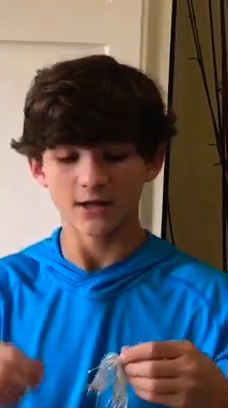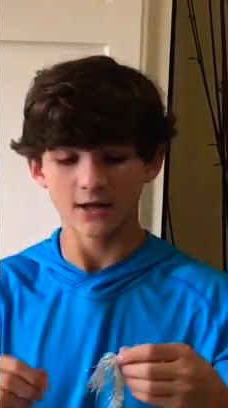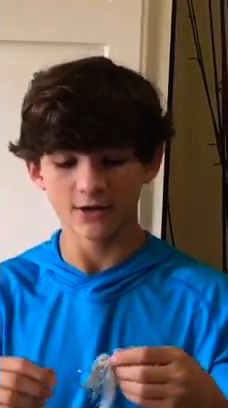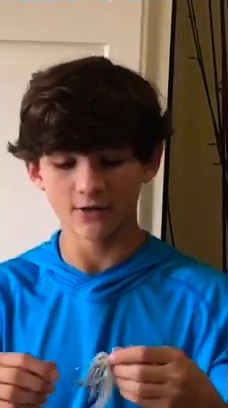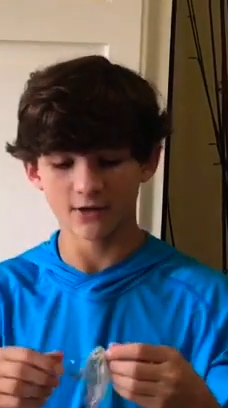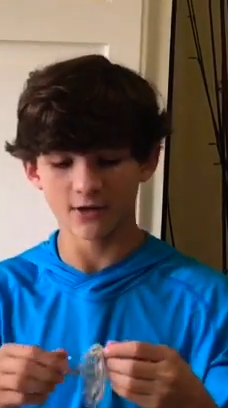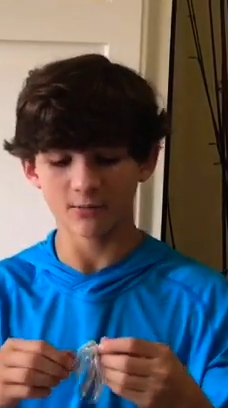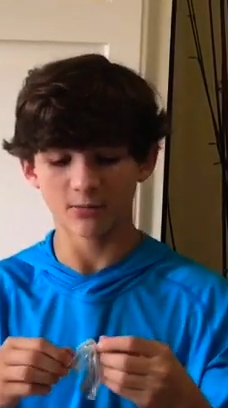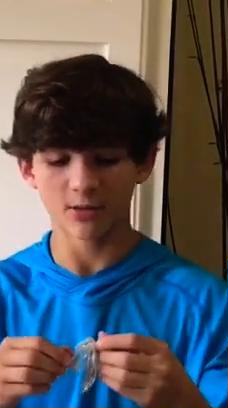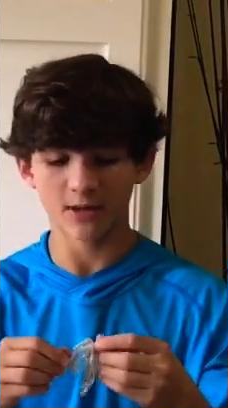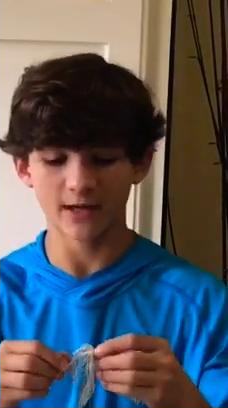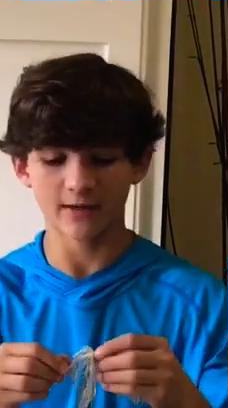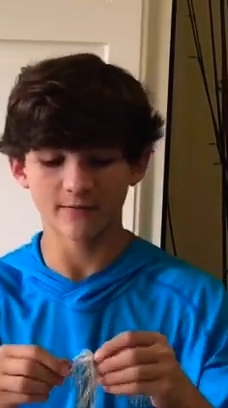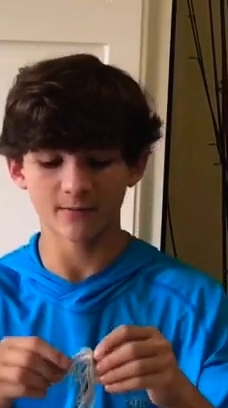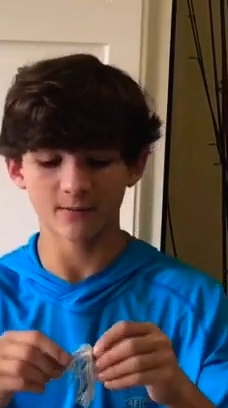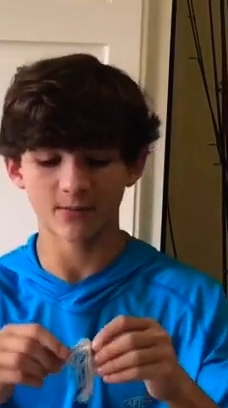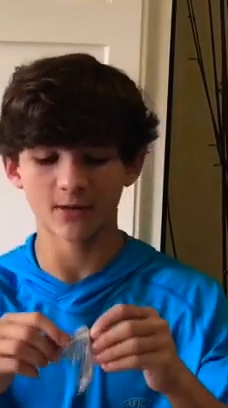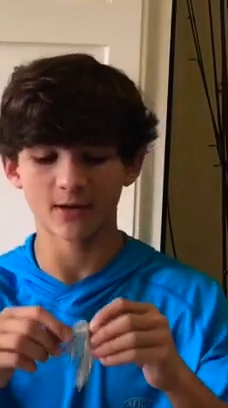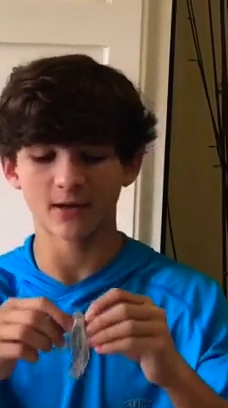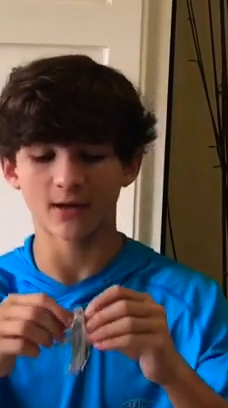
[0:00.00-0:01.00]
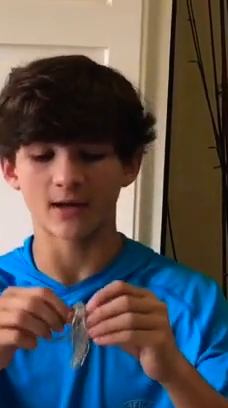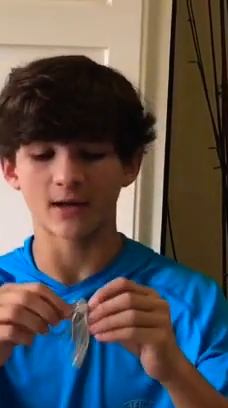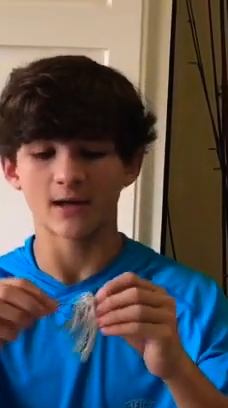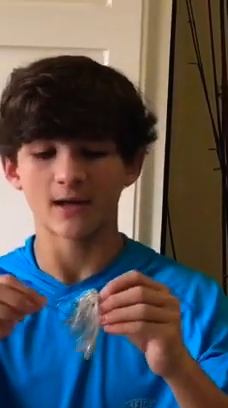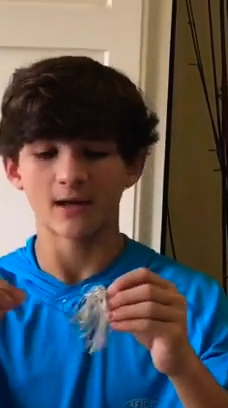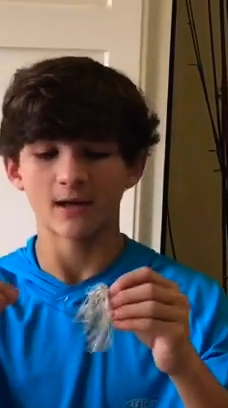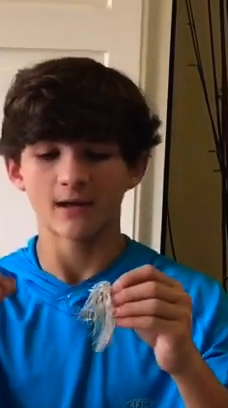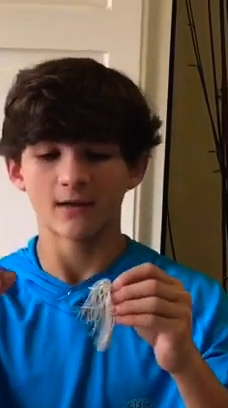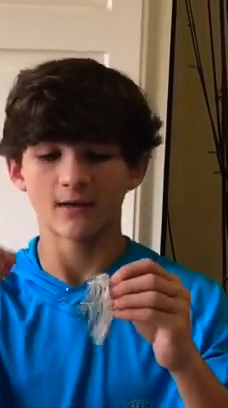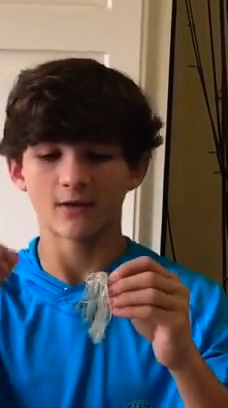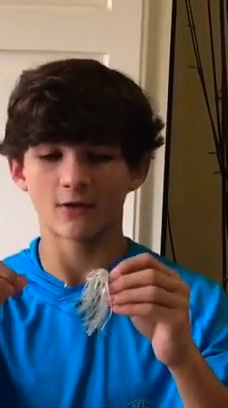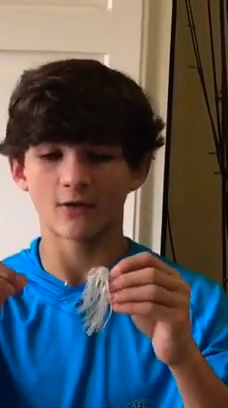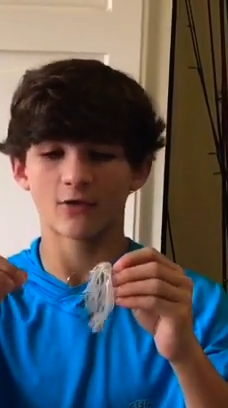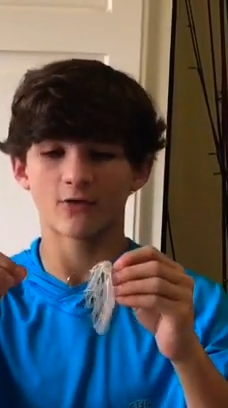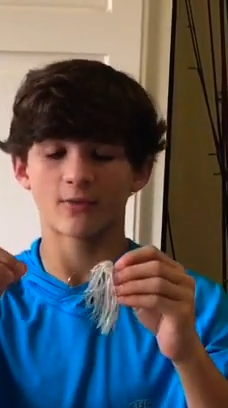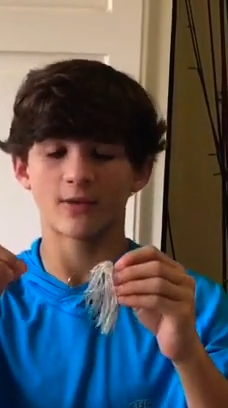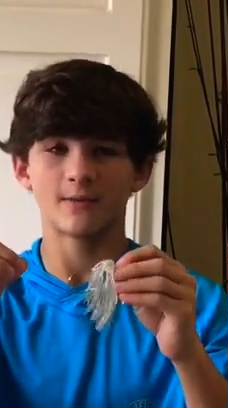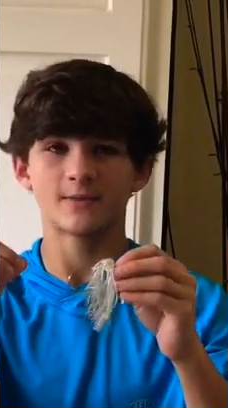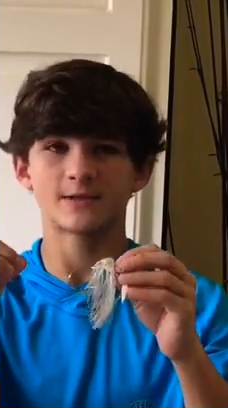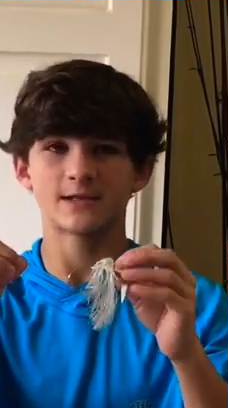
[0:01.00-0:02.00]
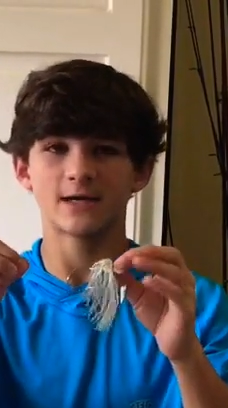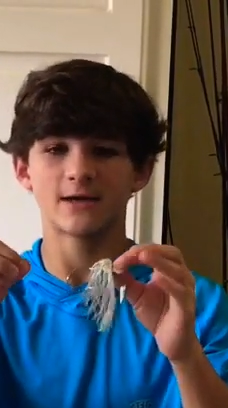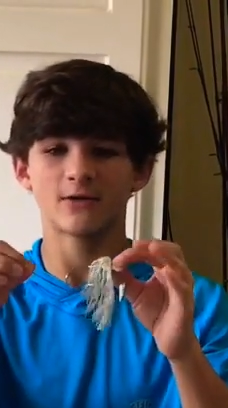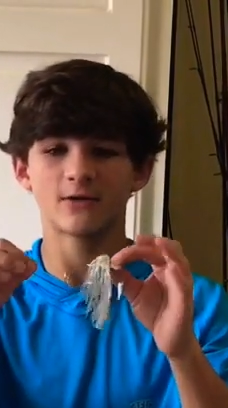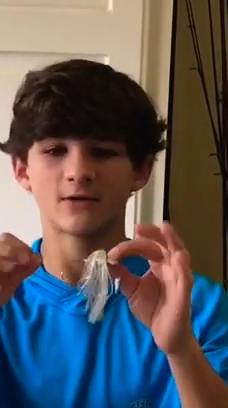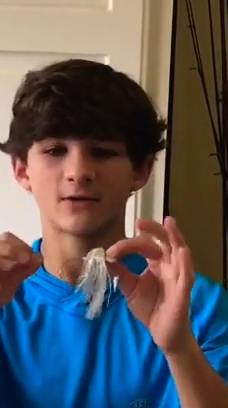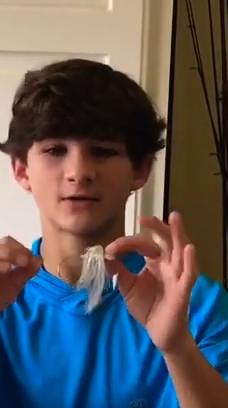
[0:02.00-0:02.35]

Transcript: you can even put a little swimtail